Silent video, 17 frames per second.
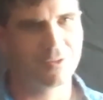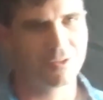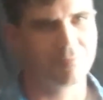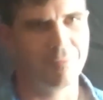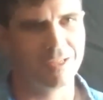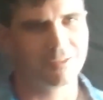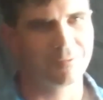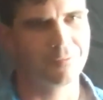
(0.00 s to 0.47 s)
just
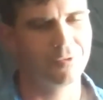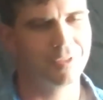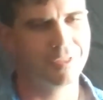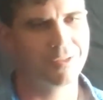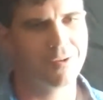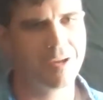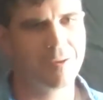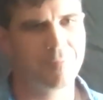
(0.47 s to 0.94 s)
met some
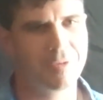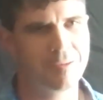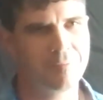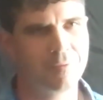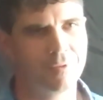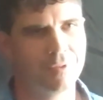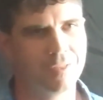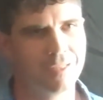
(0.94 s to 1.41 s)
really great
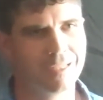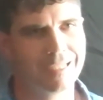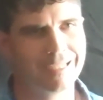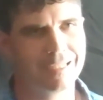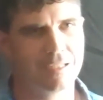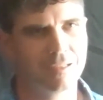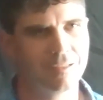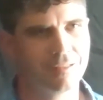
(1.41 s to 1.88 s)
people,
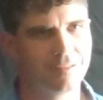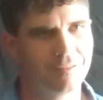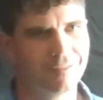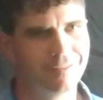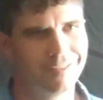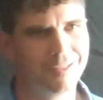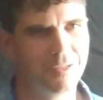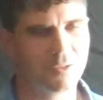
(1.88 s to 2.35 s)
and
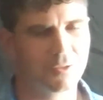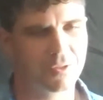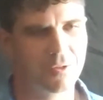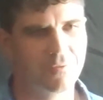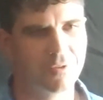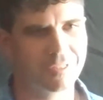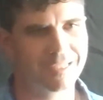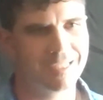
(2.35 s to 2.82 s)
just
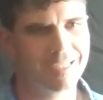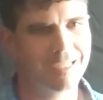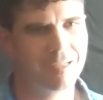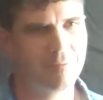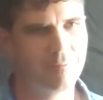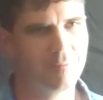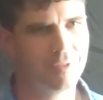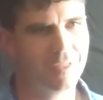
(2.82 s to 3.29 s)
over
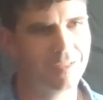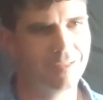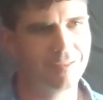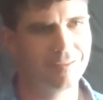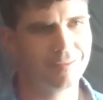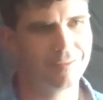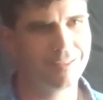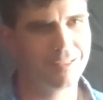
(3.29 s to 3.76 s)
time,
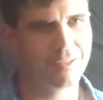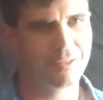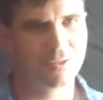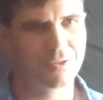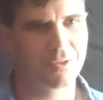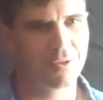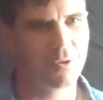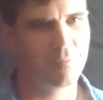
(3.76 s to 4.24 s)
it
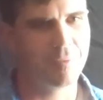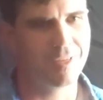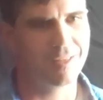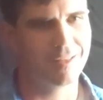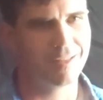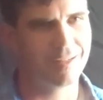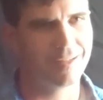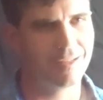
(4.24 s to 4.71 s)
just showed me
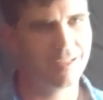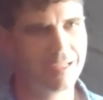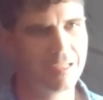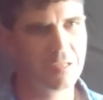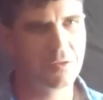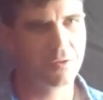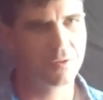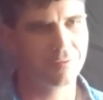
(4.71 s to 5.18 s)
that,
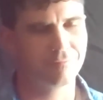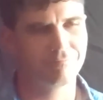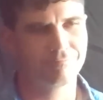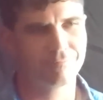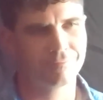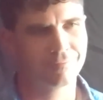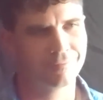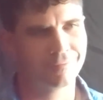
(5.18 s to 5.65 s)
you know,
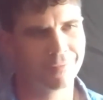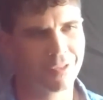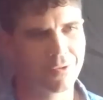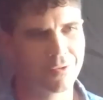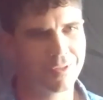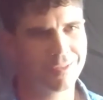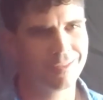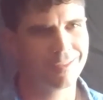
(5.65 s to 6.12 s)

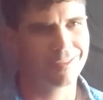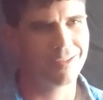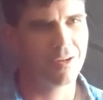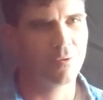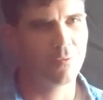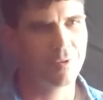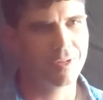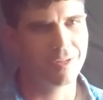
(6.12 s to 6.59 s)
Christians
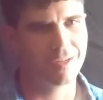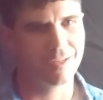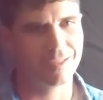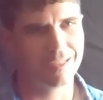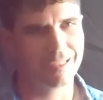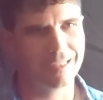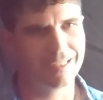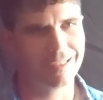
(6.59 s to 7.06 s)
aren't weird.
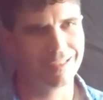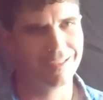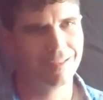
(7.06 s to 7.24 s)
You